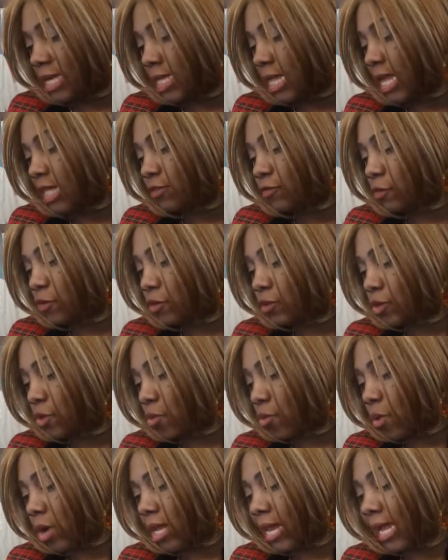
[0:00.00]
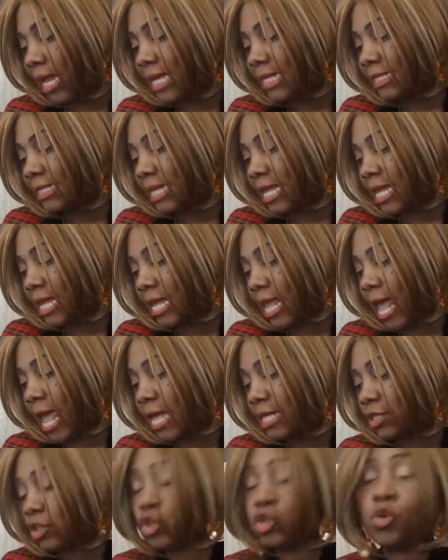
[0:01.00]
that's for someone, like I said,
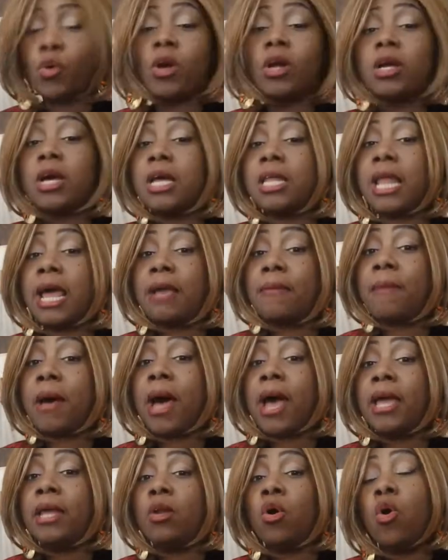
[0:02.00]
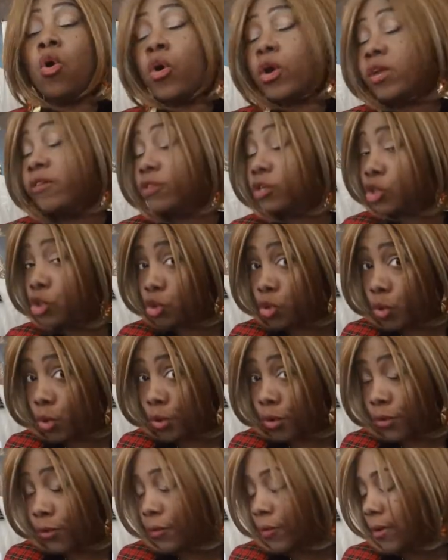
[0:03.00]
has a short cut like mine, or even
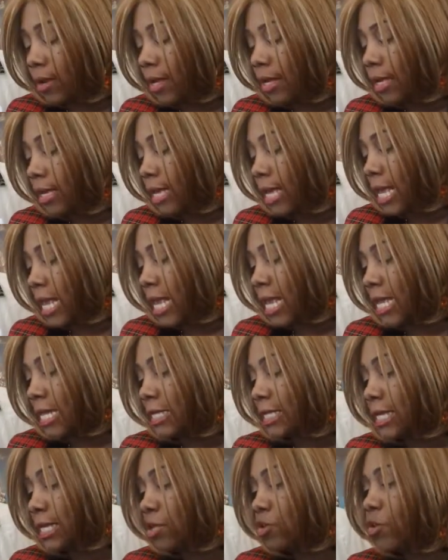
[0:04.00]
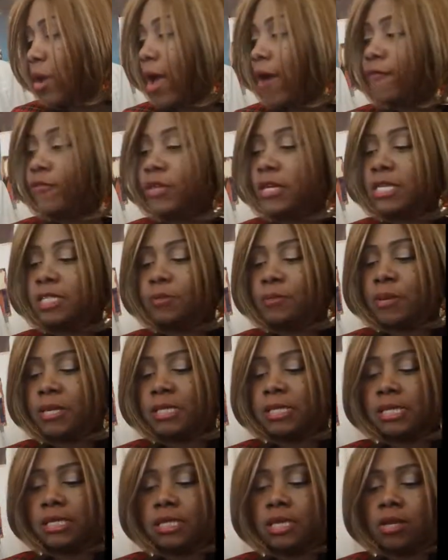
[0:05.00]
shorter. And then you have these
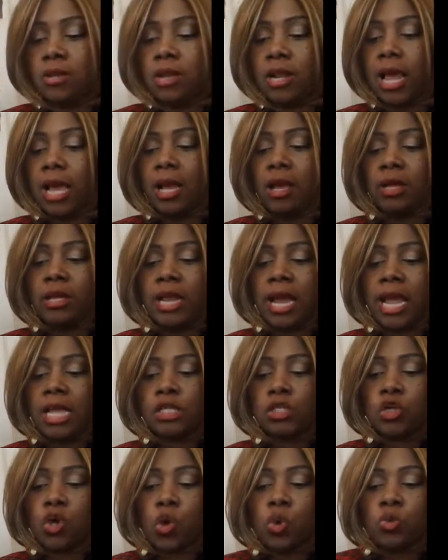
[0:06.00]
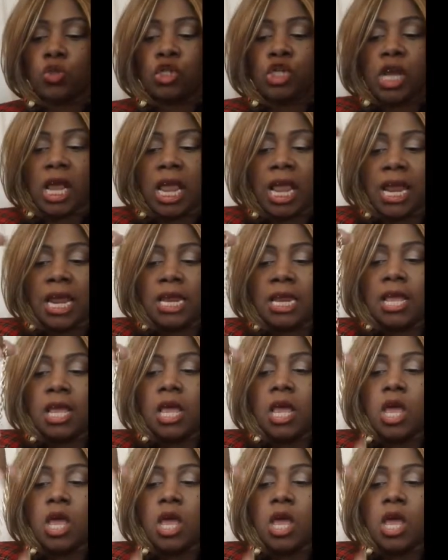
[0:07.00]
pieces here, like a nice gold chain.